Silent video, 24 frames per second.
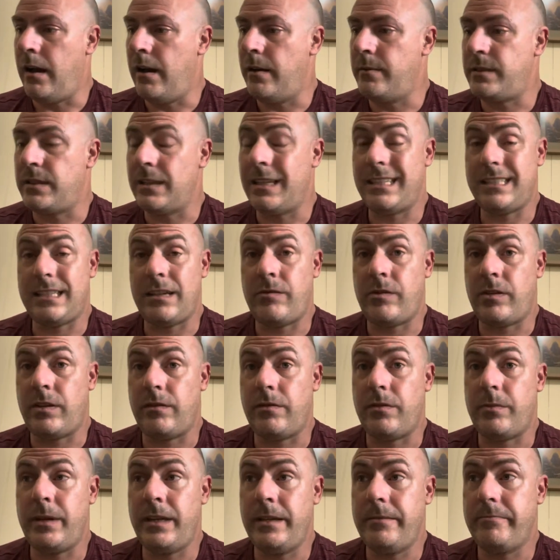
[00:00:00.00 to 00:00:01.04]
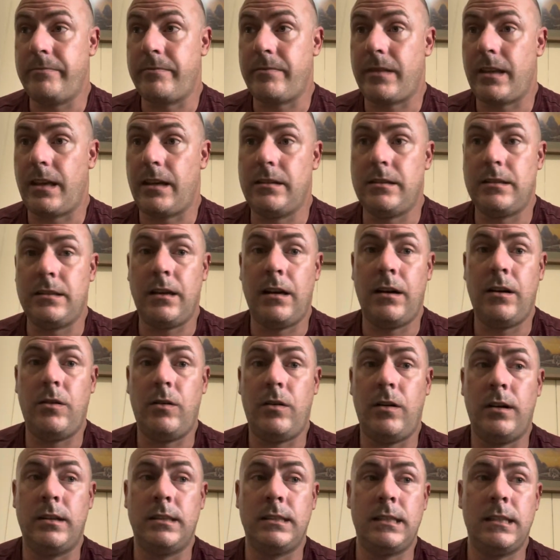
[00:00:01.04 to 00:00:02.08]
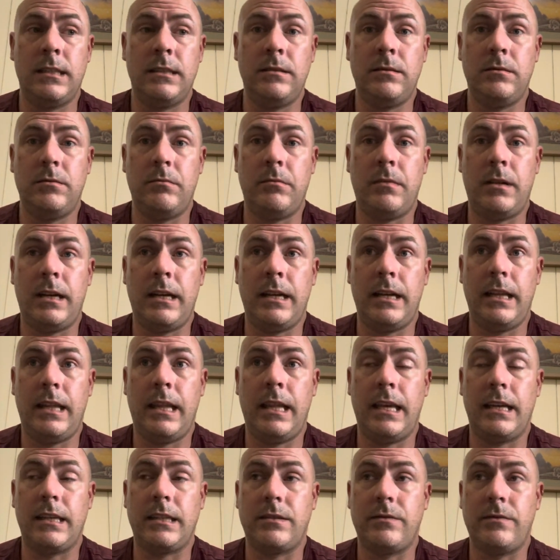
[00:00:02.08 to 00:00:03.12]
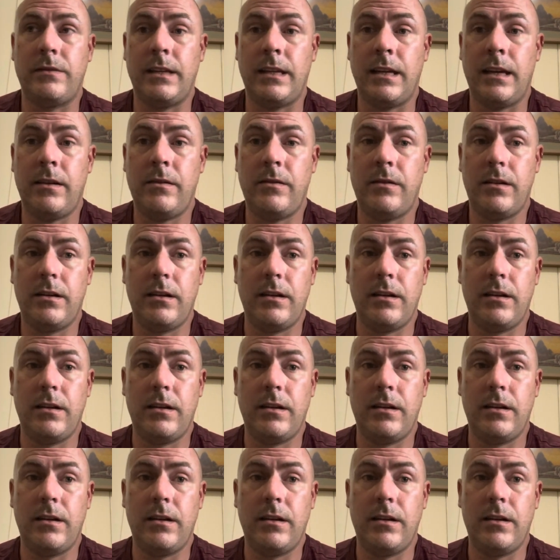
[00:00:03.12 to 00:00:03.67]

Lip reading: So that's everything for me. So until my next video,